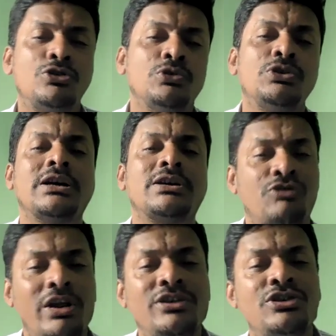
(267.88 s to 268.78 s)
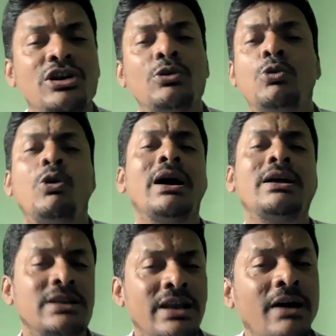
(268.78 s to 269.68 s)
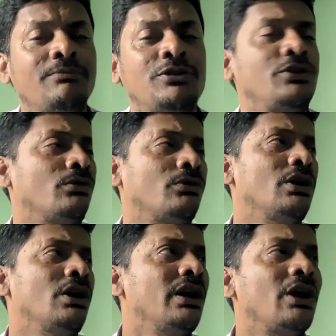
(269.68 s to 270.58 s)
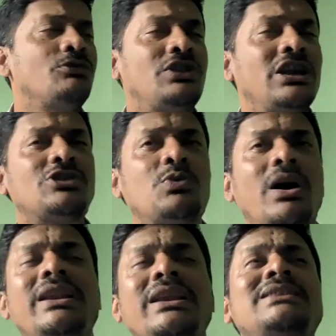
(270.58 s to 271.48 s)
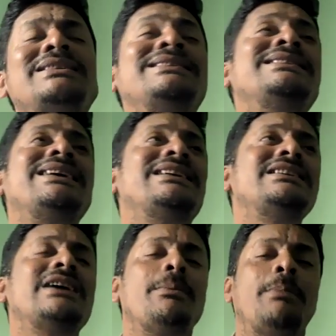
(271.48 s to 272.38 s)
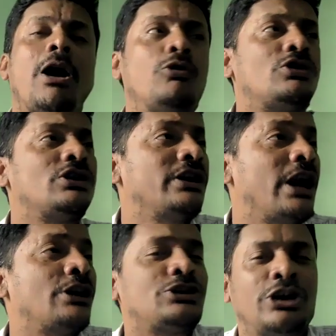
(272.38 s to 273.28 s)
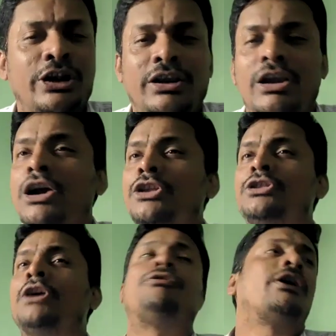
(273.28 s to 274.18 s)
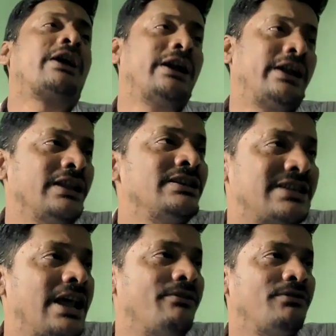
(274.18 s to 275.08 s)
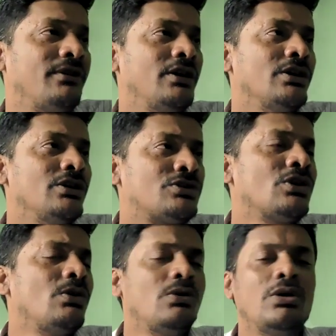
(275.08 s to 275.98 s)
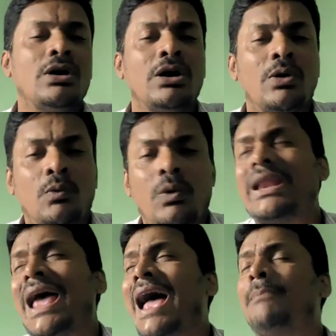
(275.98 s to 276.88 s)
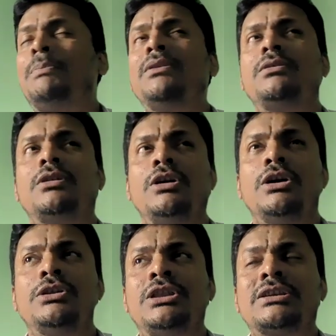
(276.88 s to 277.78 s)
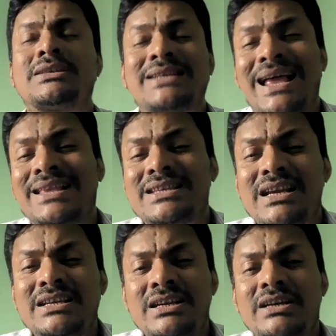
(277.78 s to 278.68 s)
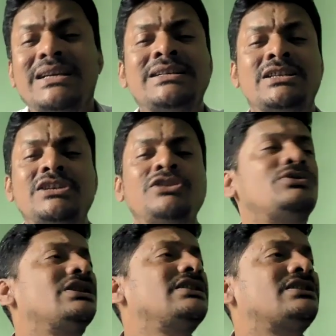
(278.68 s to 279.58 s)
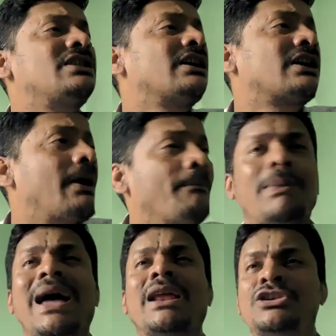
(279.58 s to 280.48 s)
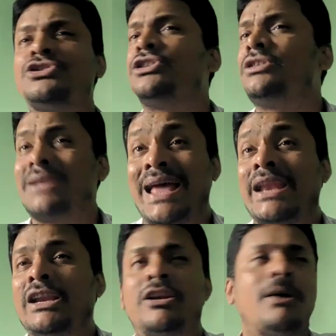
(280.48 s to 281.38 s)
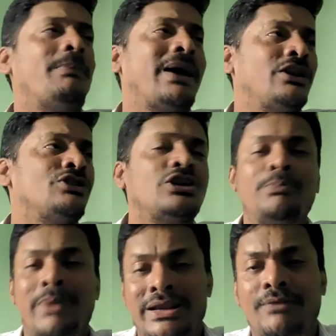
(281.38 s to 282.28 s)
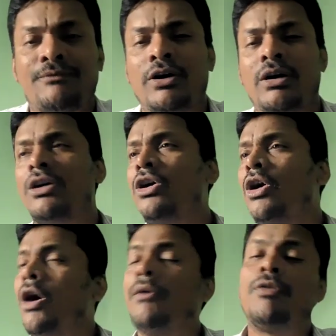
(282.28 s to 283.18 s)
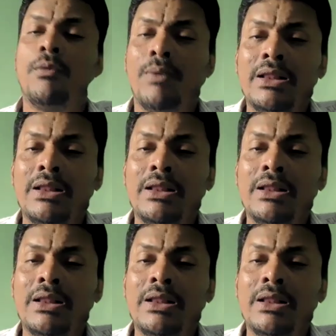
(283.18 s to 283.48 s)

to the stranger who has loved you. Now, this one is indicating about nurturing the forgotten self. So, what happened? The stanza here introduces the comparison, direct comparison metaphor of a